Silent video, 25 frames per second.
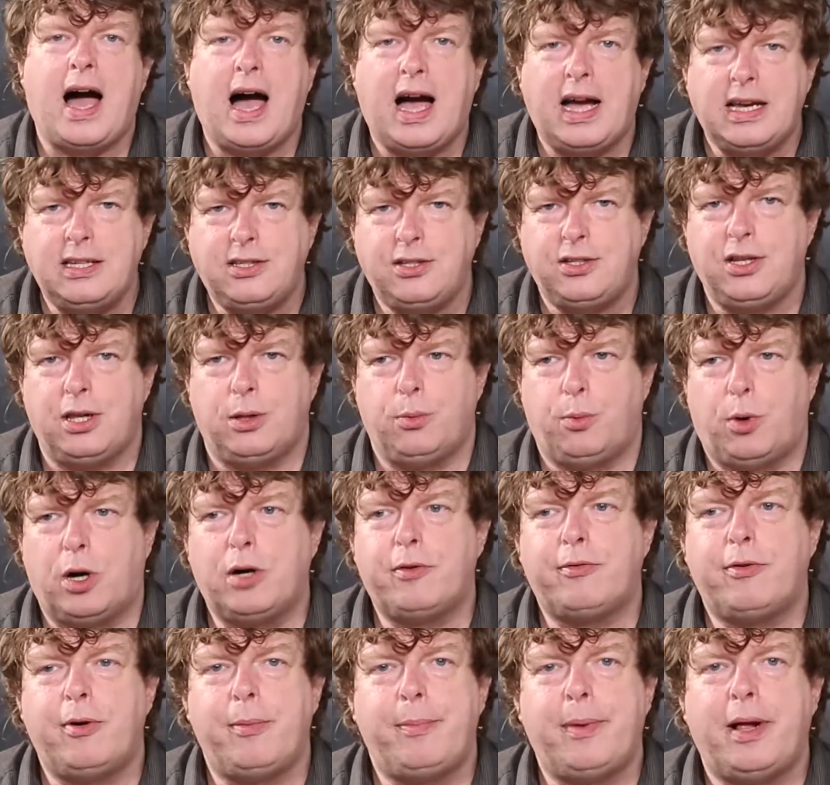I still
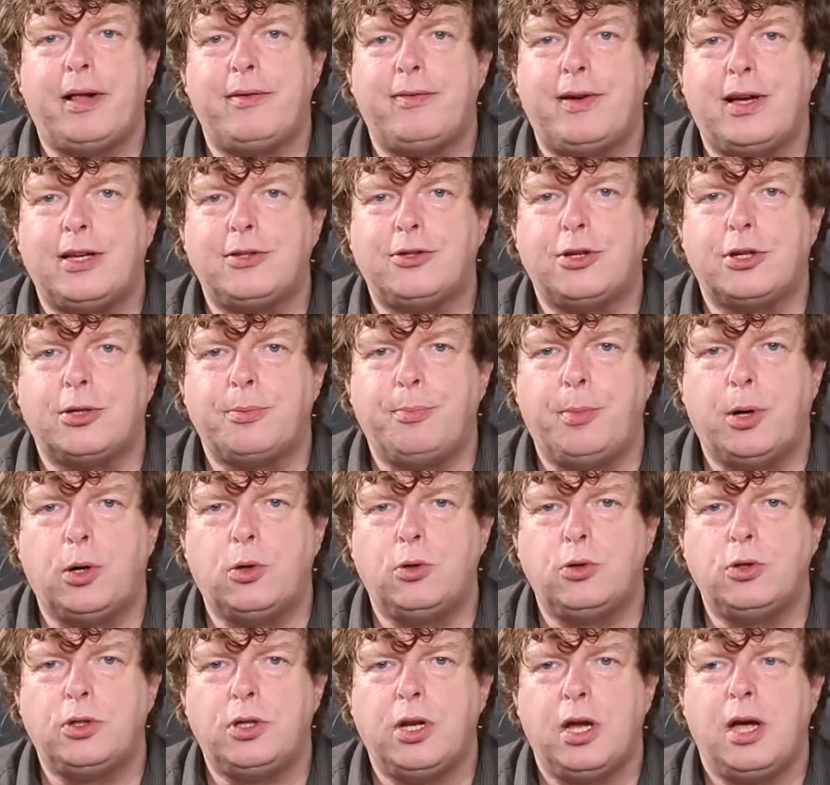work for Belfast
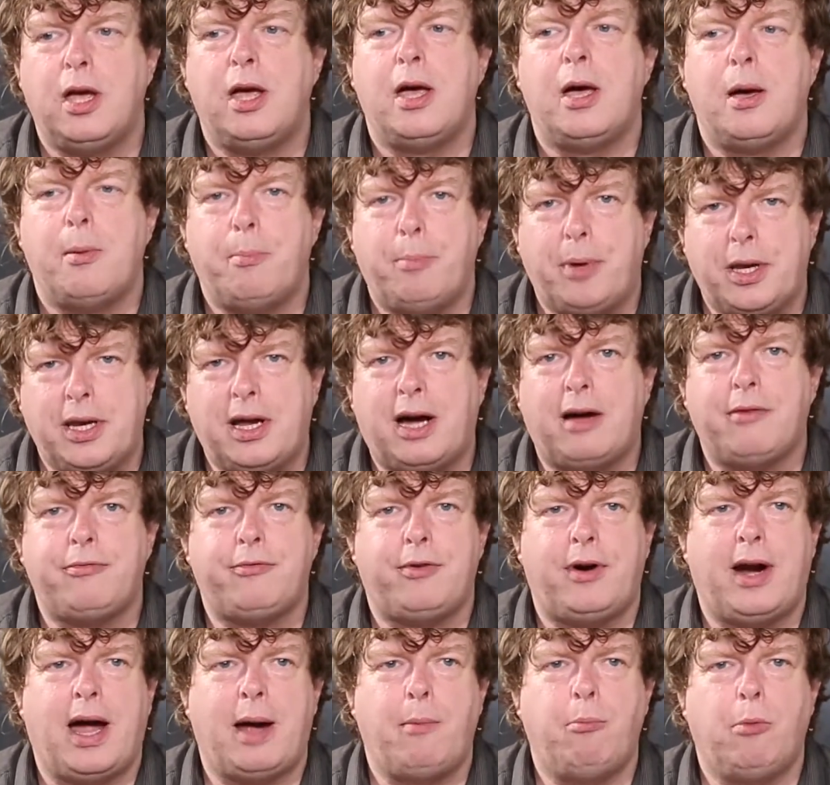Exposed, but
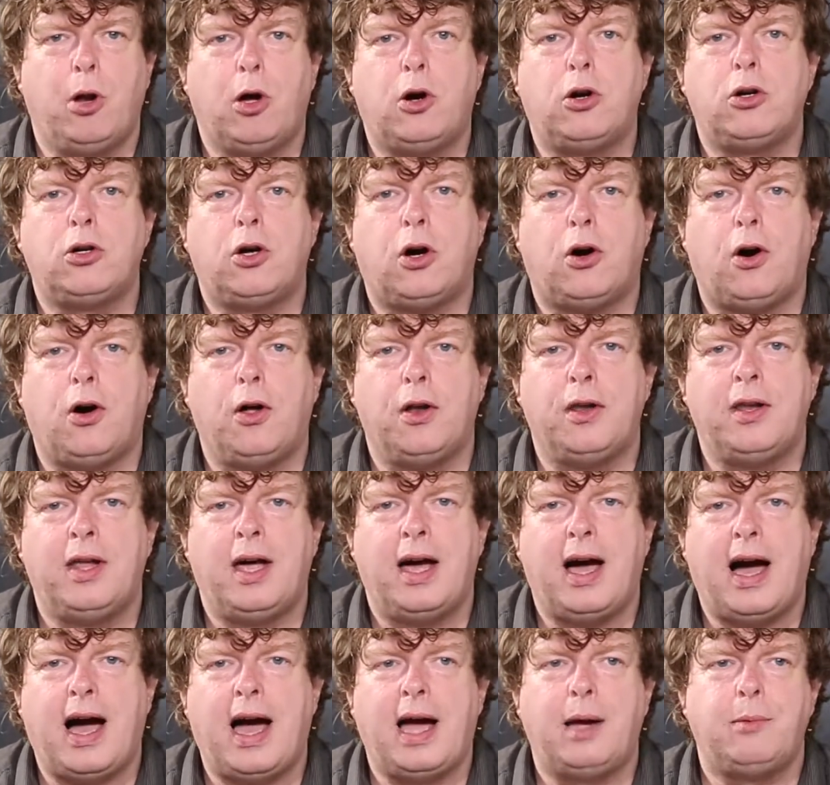after I'm long gone,
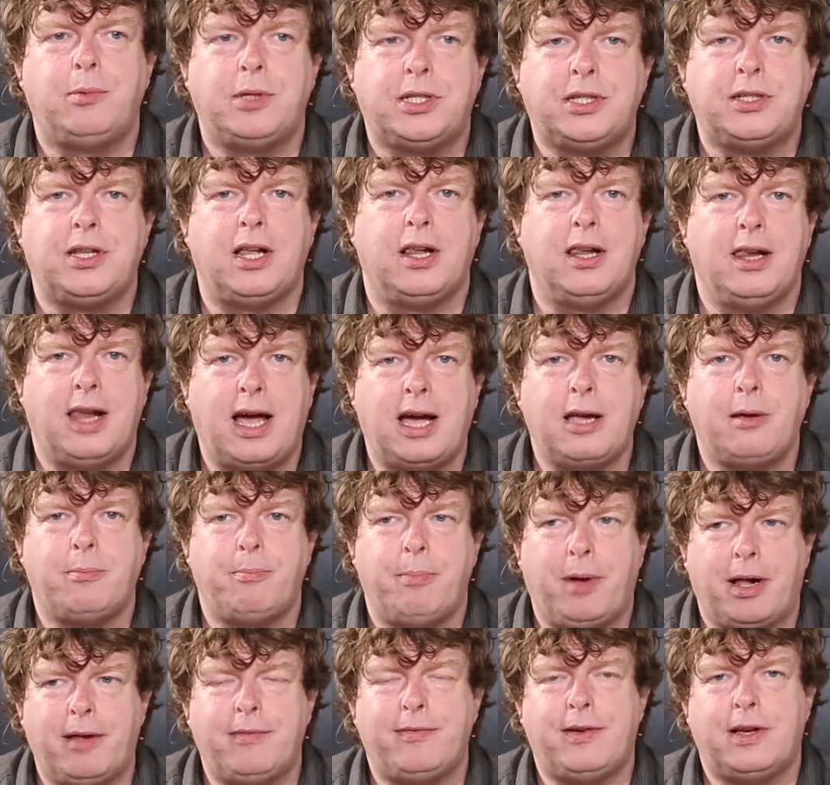I would still
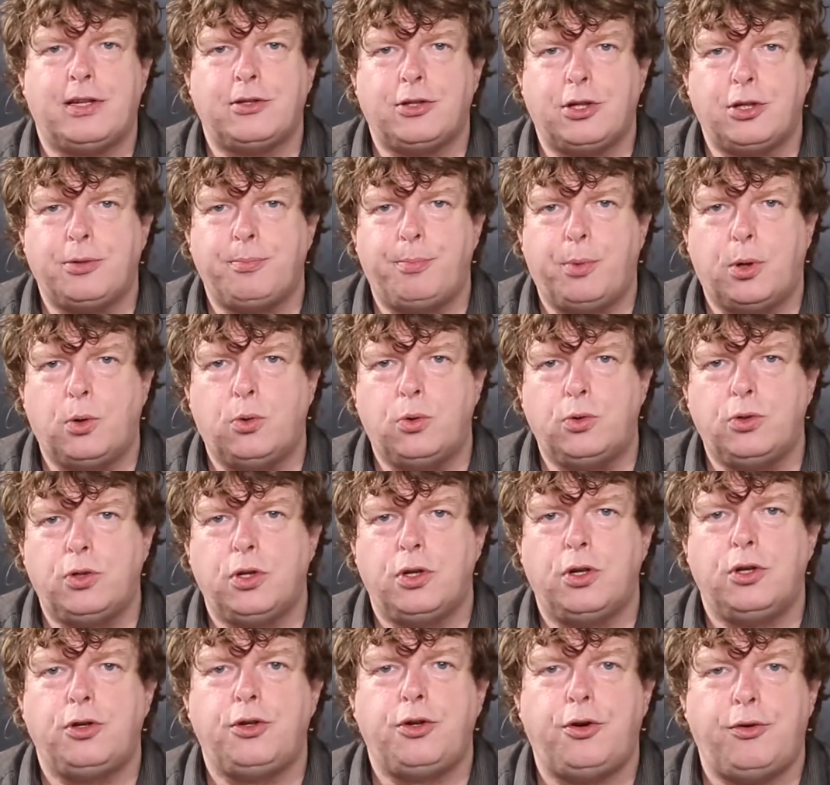like Belfast
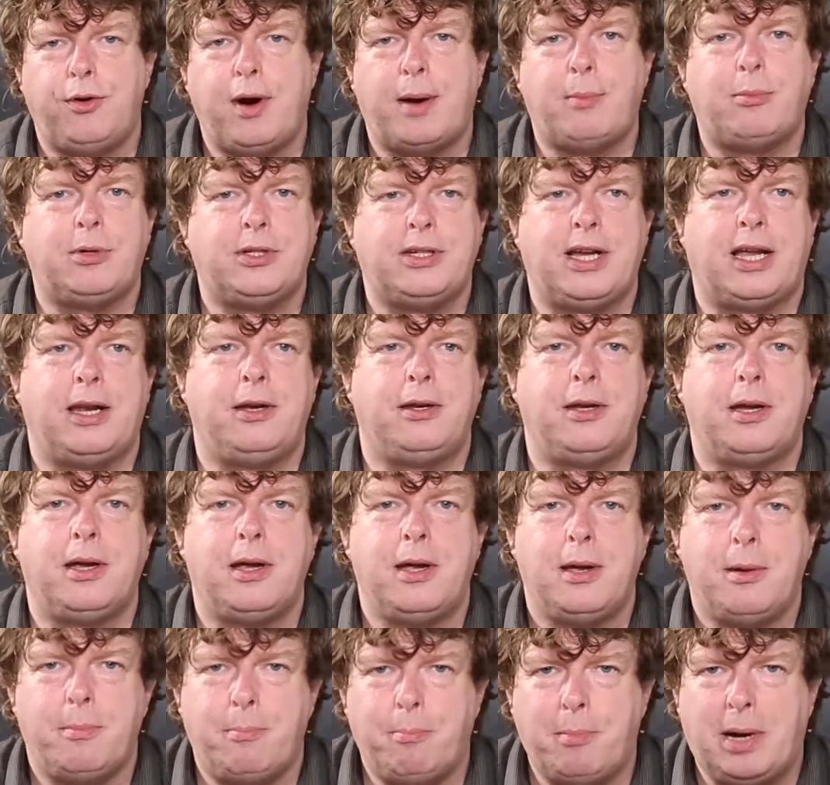Exposed to represent
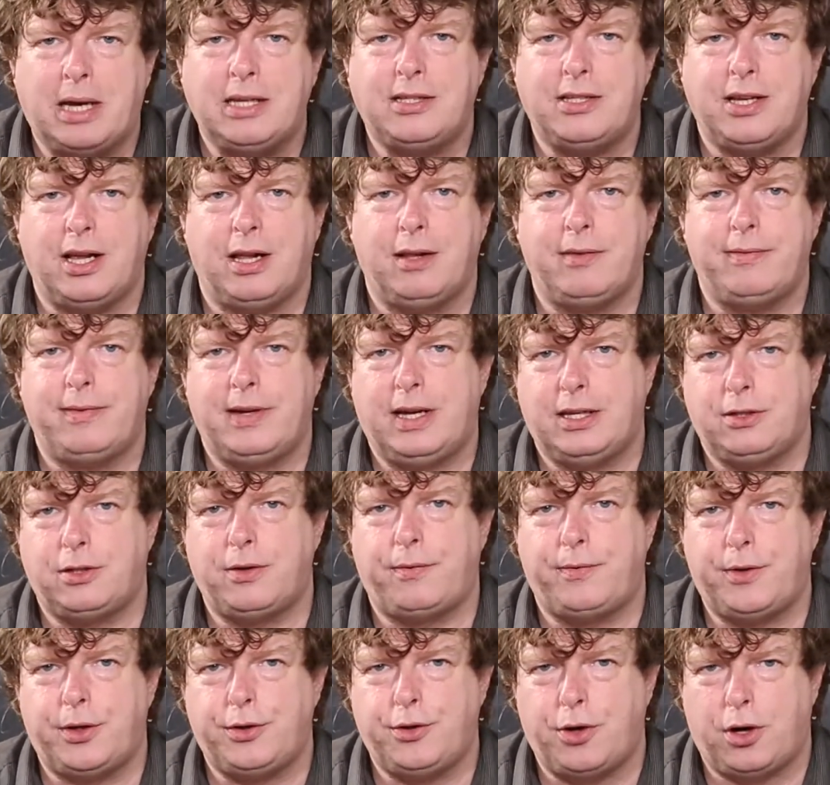myself as
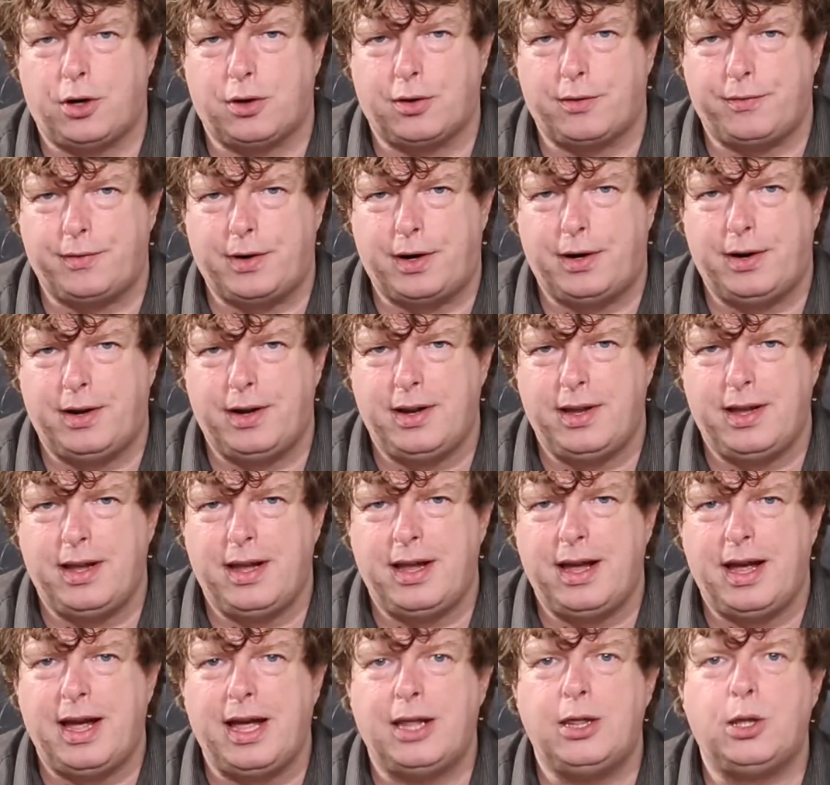a photographer
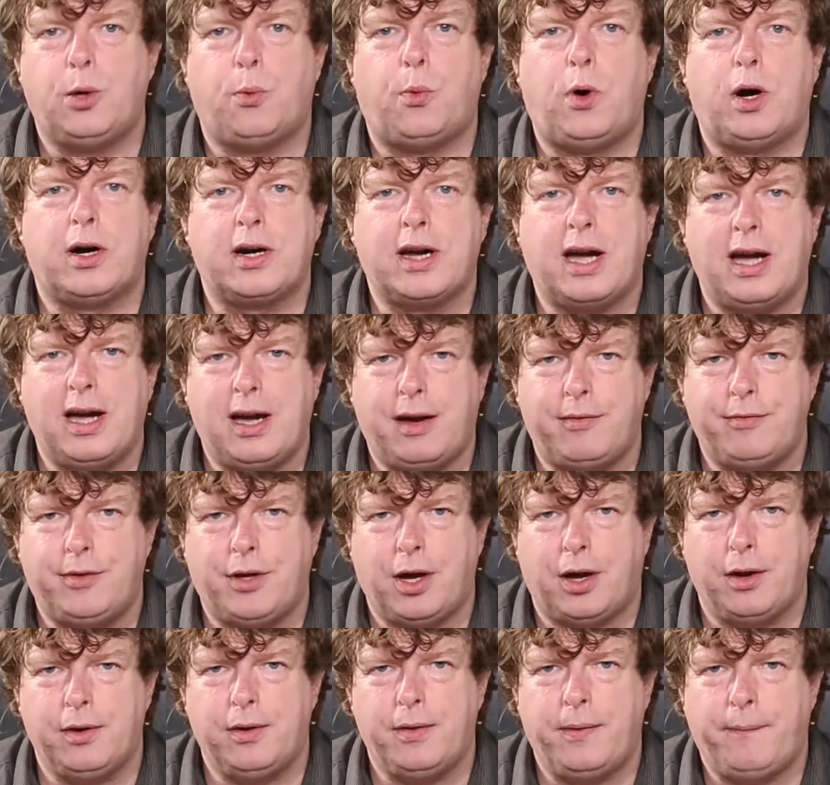in the work I have
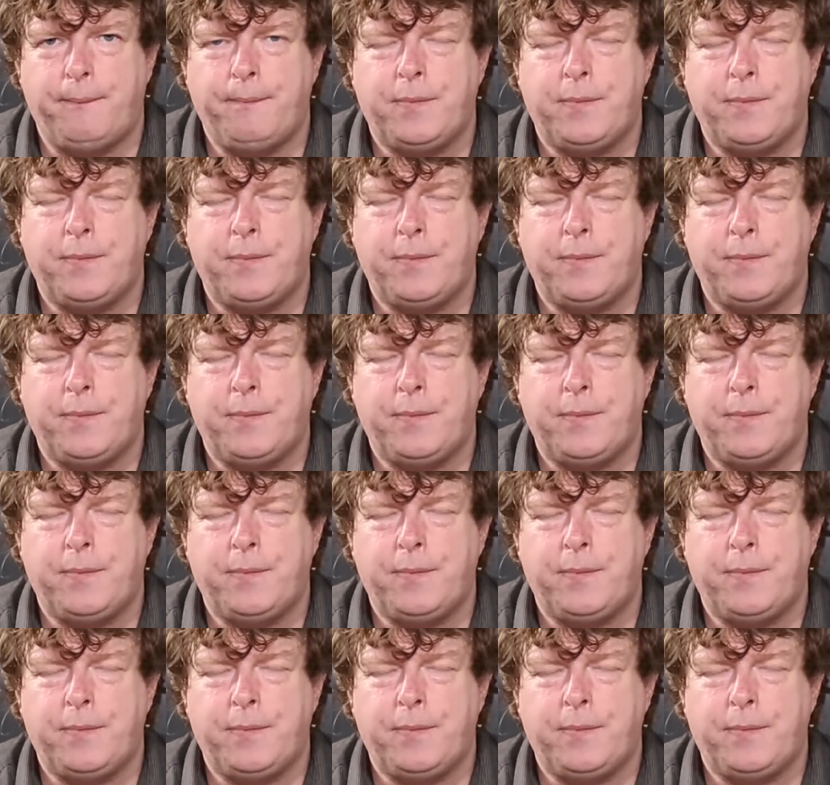done.